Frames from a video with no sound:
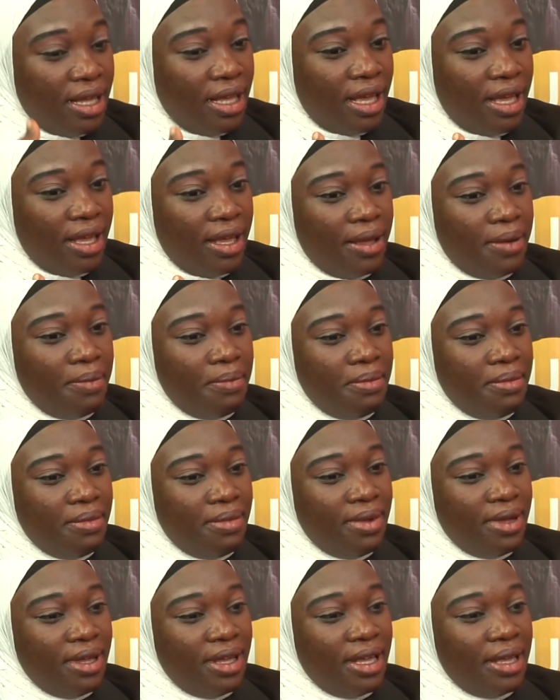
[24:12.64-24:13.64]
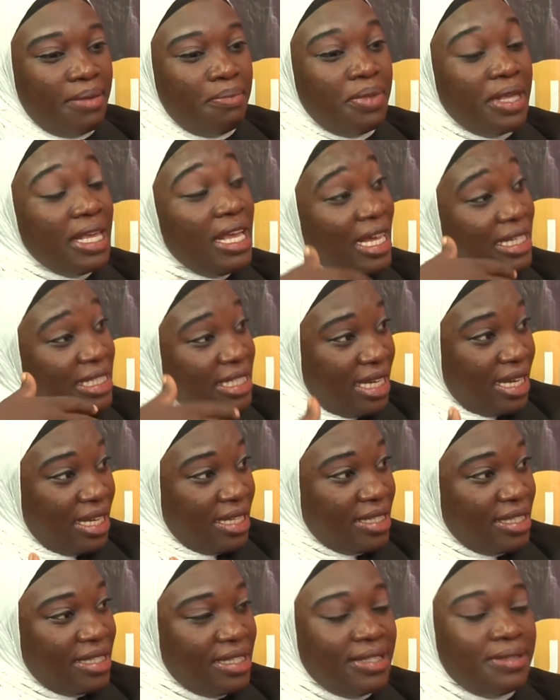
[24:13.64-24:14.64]
um, a bigger
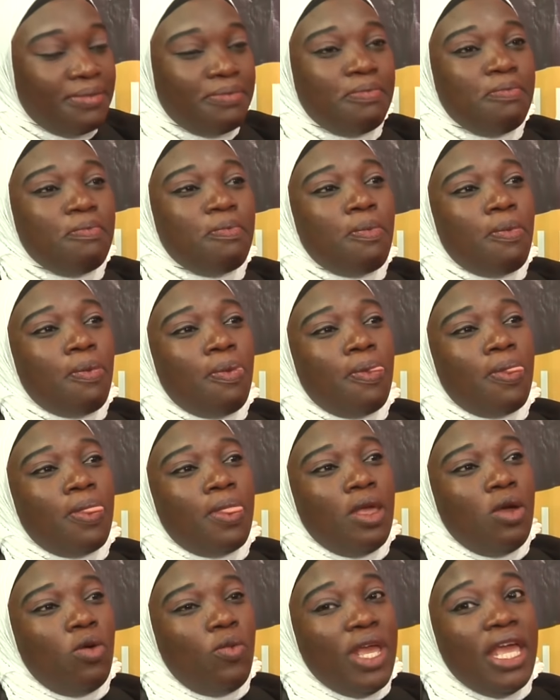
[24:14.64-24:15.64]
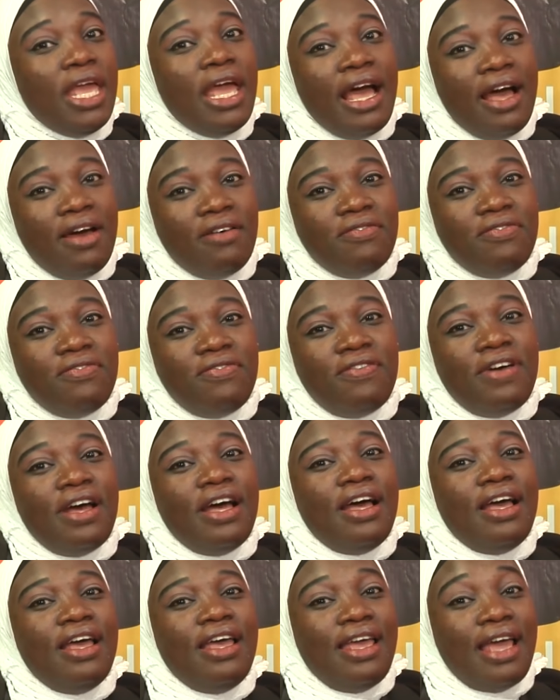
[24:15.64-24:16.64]
chance. Mm. We have
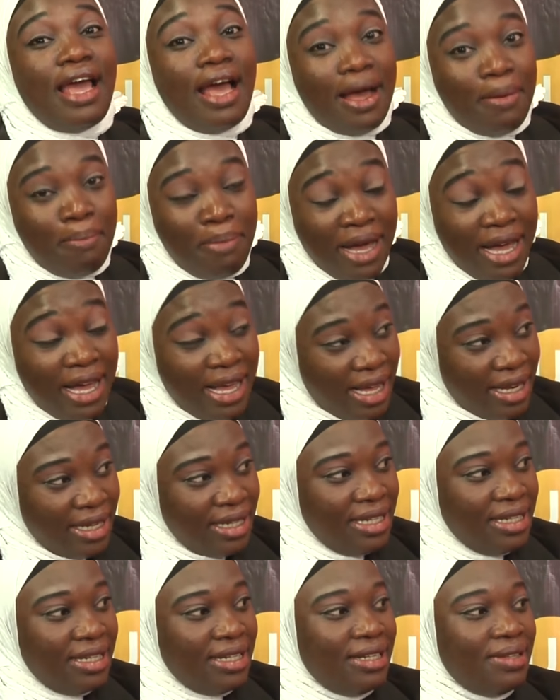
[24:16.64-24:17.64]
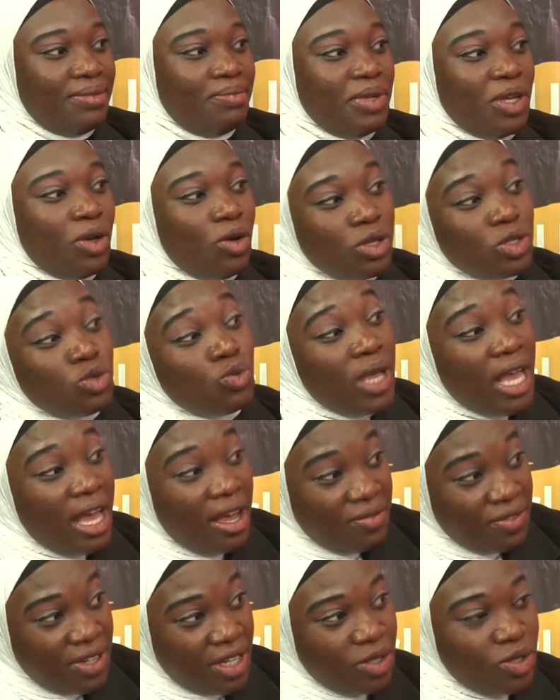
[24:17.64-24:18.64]
an upper hand because we
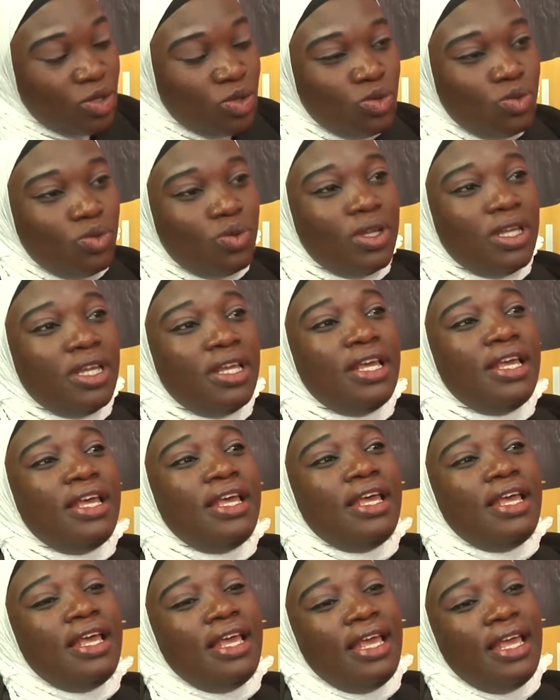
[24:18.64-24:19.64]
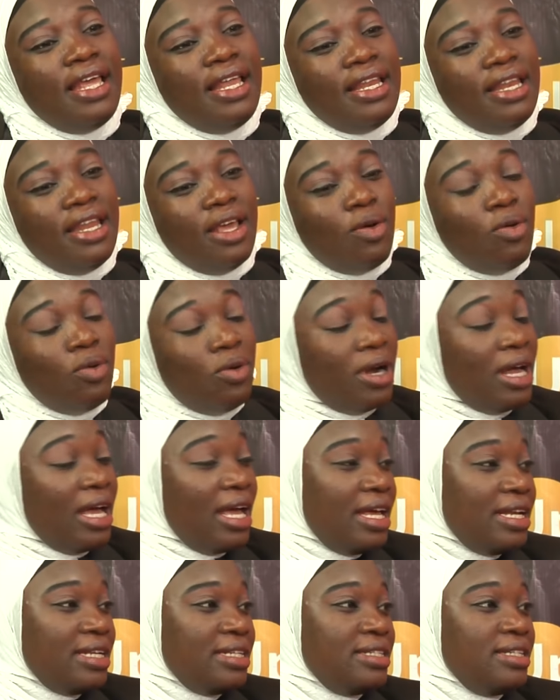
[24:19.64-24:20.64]
have the two. Mm. The
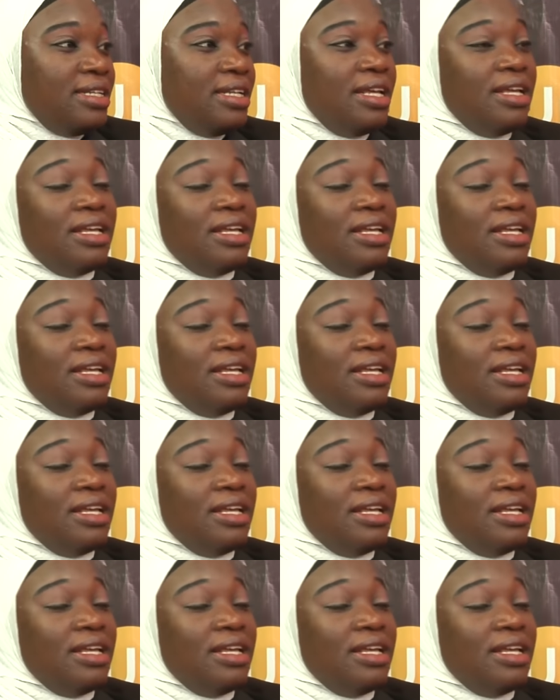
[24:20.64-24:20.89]
Quran